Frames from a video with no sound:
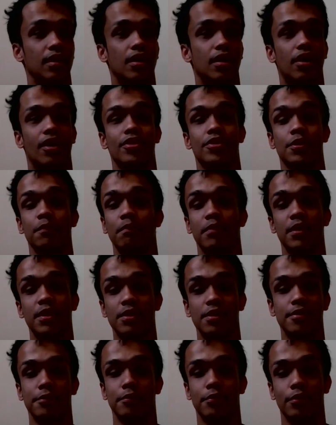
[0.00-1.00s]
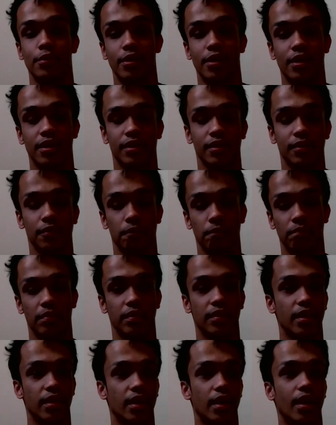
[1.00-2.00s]
awesome pieces of work
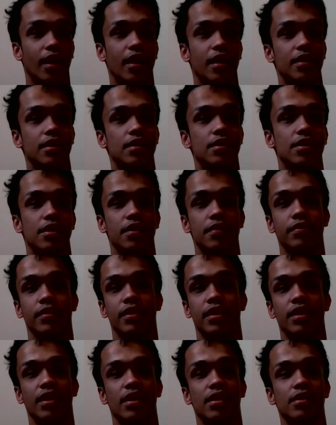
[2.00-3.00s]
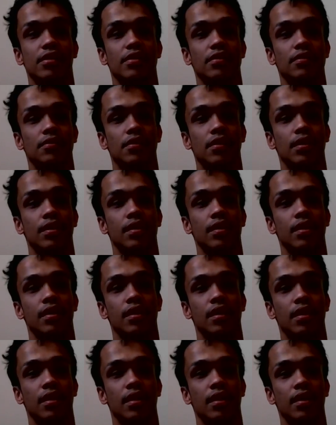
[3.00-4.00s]
each and every day.
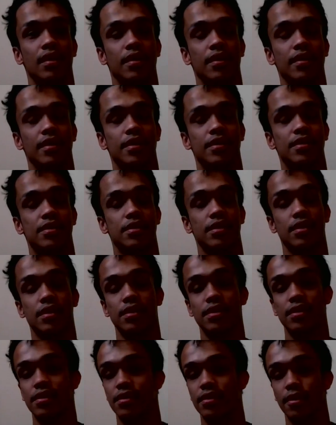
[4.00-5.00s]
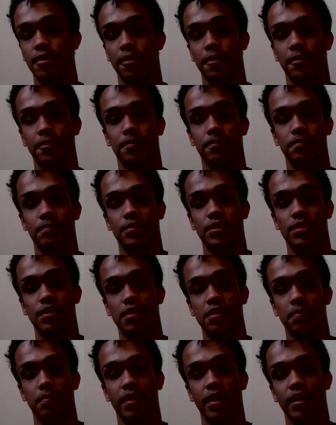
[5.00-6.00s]
It's just a
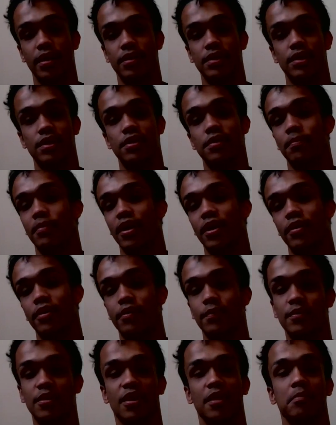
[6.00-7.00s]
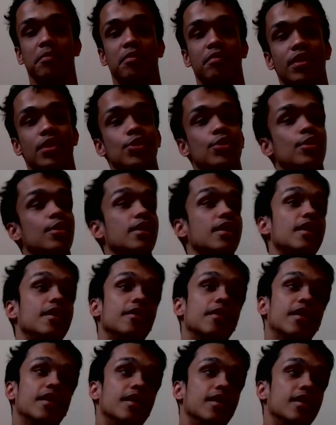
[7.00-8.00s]
matter of time. Eventually,